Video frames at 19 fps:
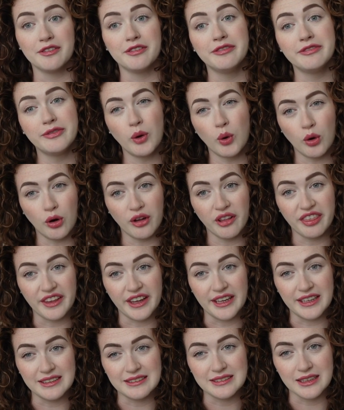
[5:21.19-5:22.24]

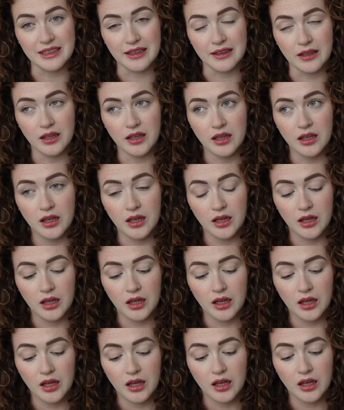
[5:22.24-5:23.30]
4:30
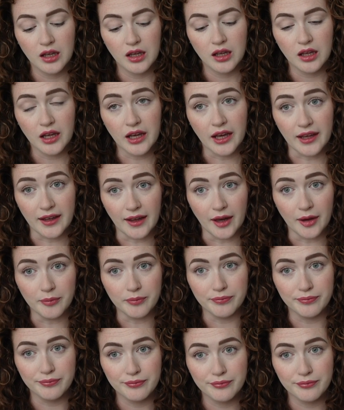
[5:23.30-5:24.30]
a.m.